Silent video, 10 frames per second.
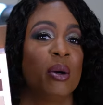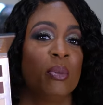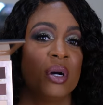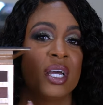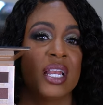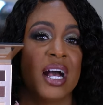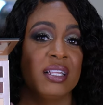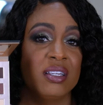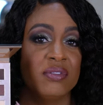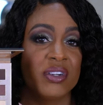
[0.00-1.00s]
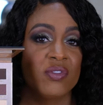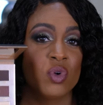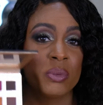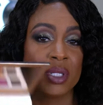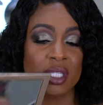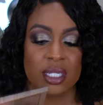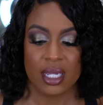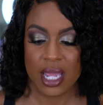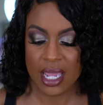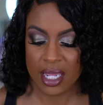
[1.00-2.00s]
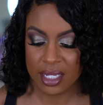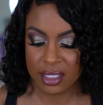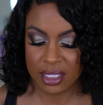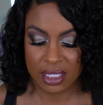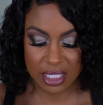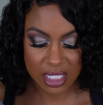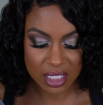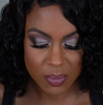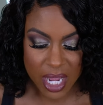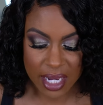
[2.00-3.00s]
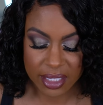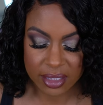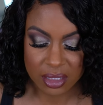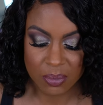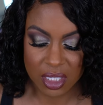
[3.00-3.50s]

But I love their formula, and these palettes,